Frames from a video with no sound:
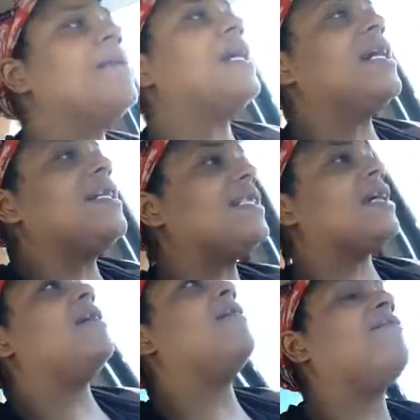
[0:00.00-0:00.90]
because
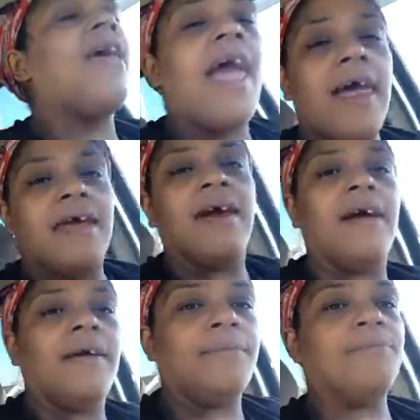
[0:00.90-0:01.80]
of that.
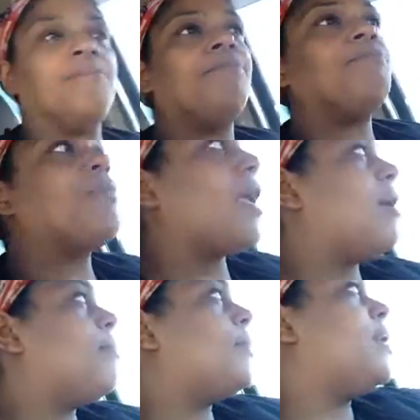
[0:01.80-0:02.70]

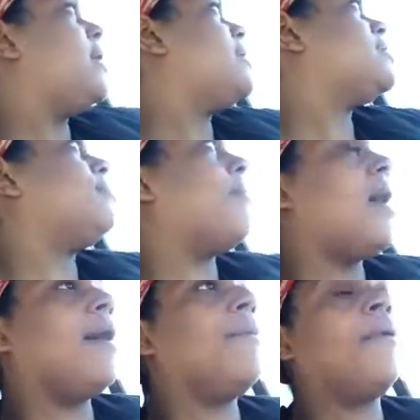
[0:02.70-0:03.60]
And I'm pulling into
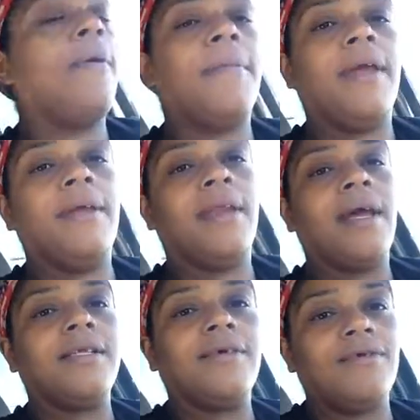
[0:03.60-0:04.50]
my apartment.
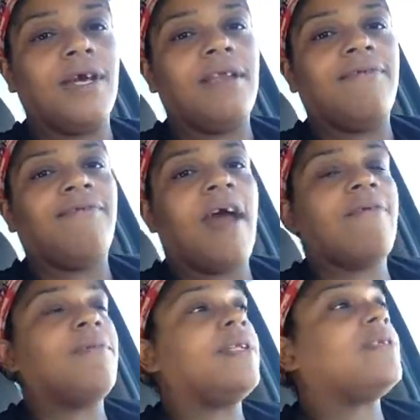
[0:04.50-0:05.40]
Like I told you, I live
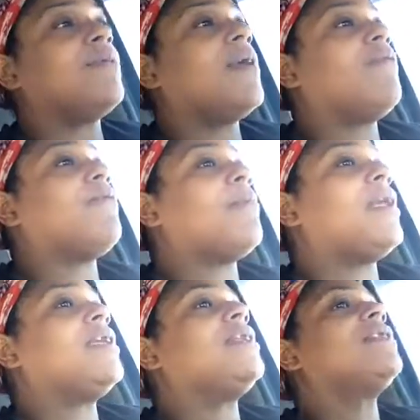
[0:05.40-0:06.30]
5 minutes away from
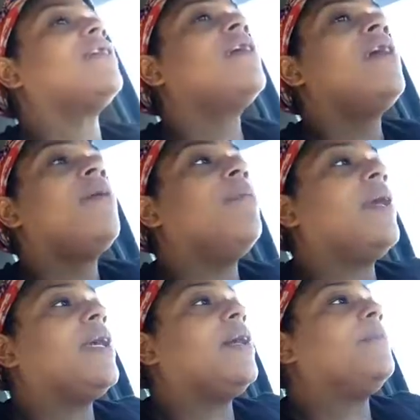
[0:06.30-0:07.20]
my dentist.
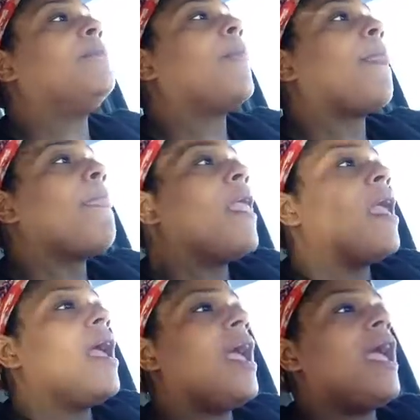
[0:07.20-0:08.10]
But
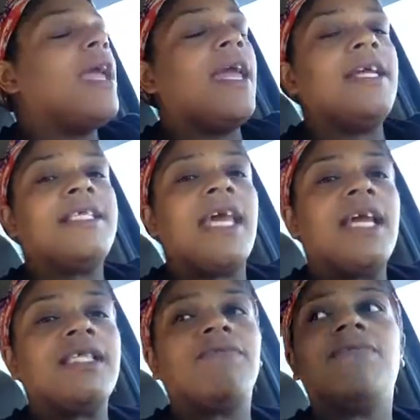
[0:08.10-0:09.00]
it
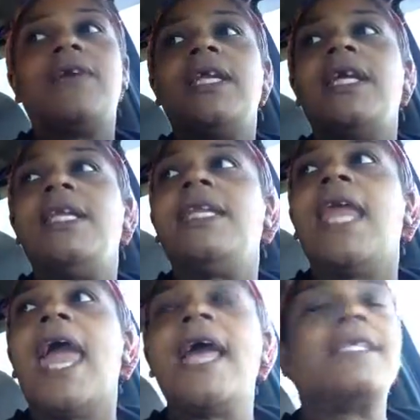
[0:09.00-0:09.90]
tastes really
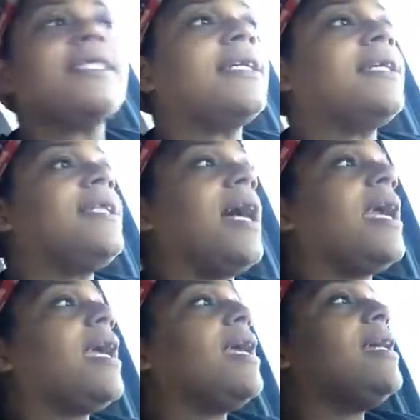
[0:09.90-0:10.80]
nasty.
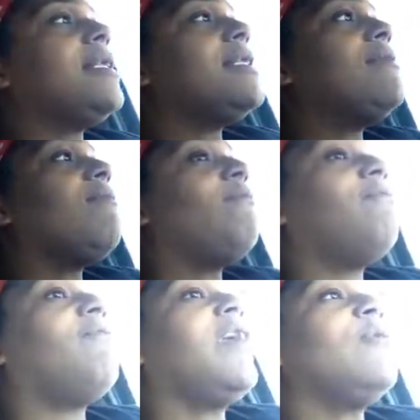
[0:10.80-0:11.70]
Like, it
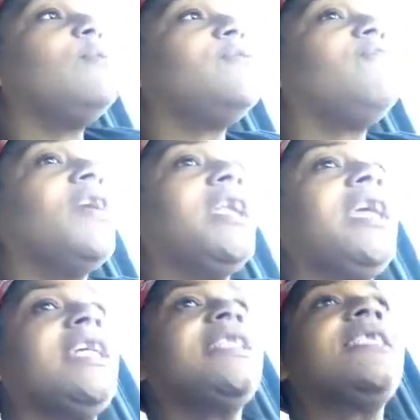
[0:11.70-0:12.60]
feels
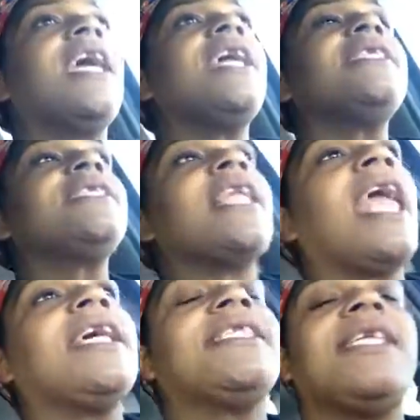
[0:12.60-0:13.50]
funny. It tastes
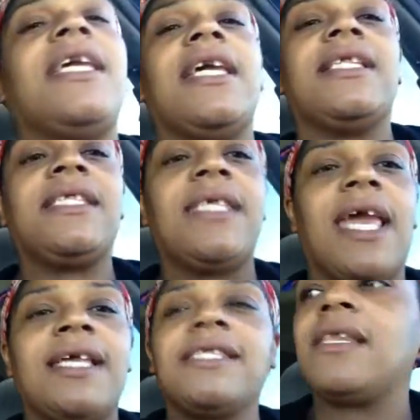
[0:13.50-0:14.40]
nasty. It
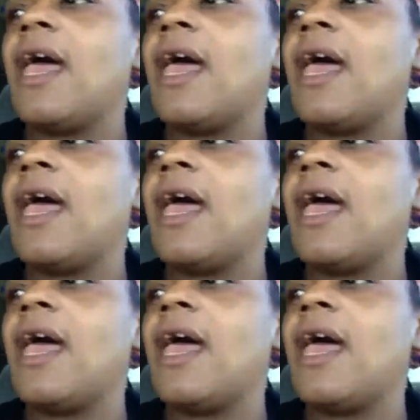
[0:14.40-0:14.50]
tastes